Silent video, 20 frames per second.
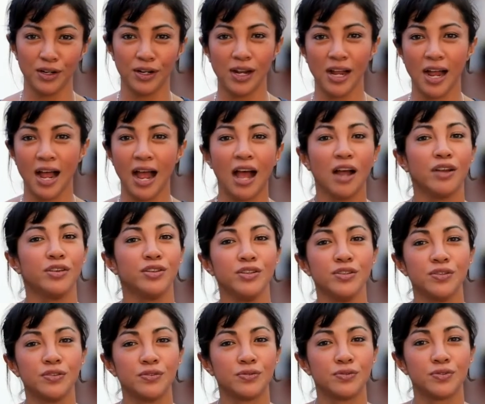how do
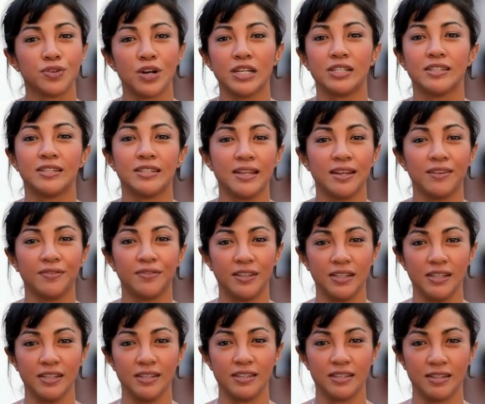you try to save
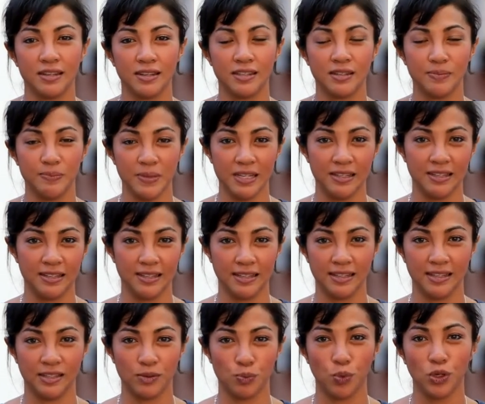these
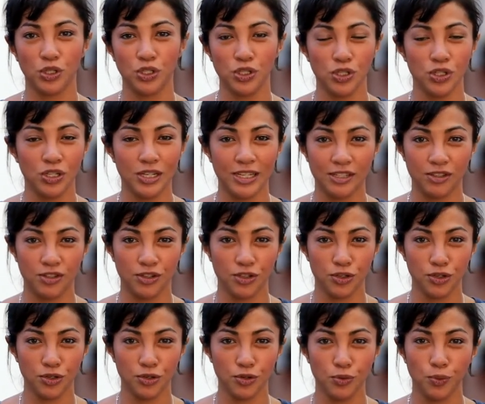species? What do you need to
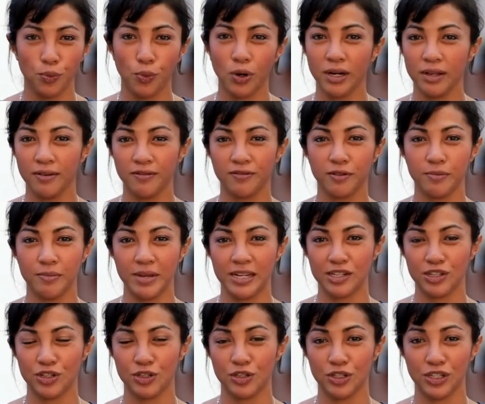do? What
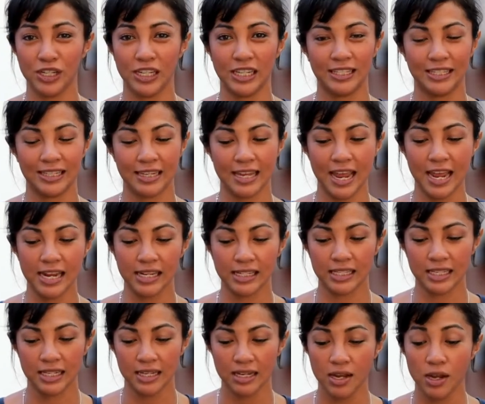information do you need to
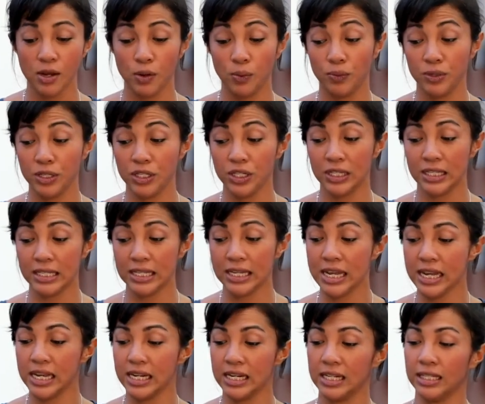get? When you see it,